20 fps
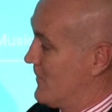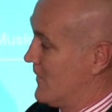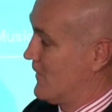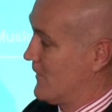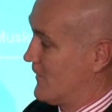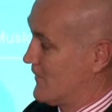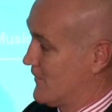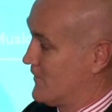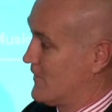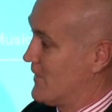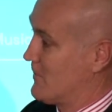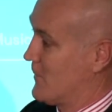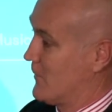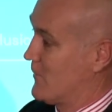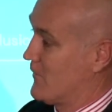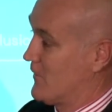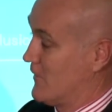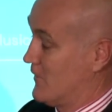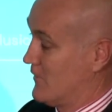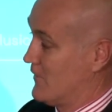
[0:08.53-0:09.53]
Like the
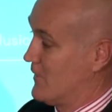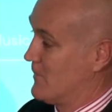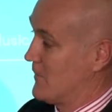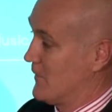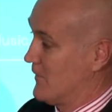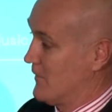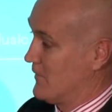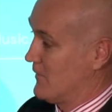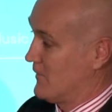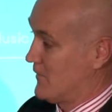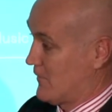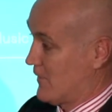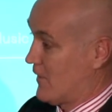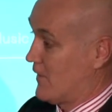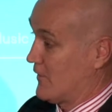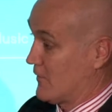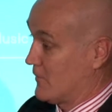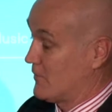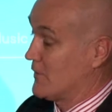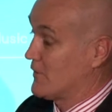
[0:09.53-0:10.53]
simple, simple
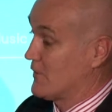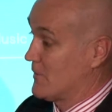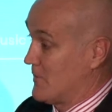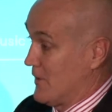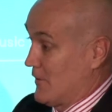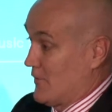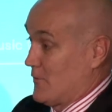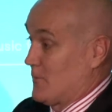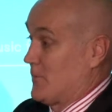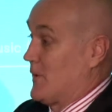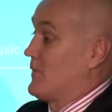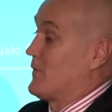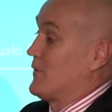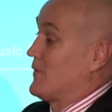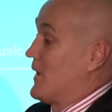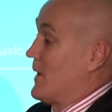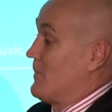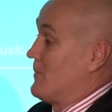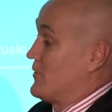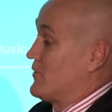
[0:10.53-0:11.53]
science, which you because we have the
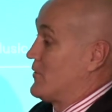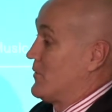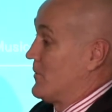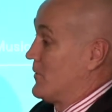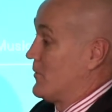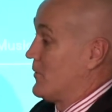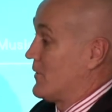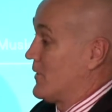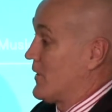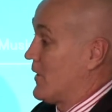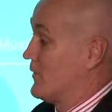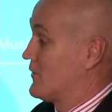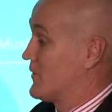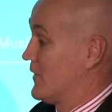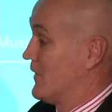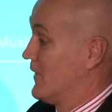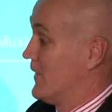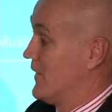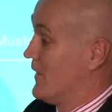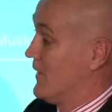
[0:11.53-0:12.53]
same issue in horticulture.
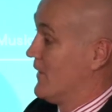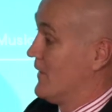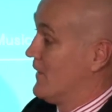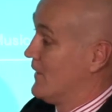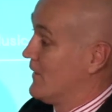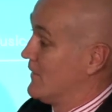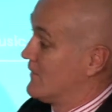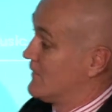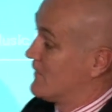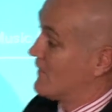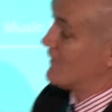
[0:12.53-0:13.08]
Yes. Are